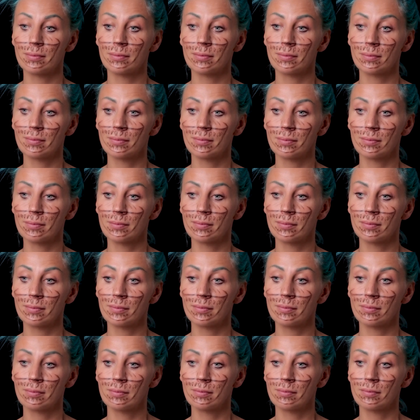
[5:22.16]

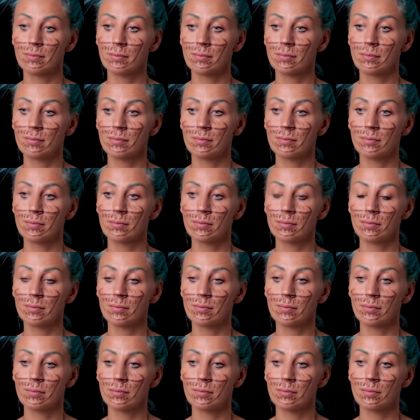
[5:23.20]

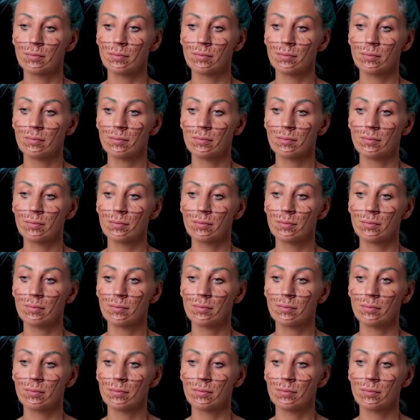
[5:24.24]
No one is speaking in this clip.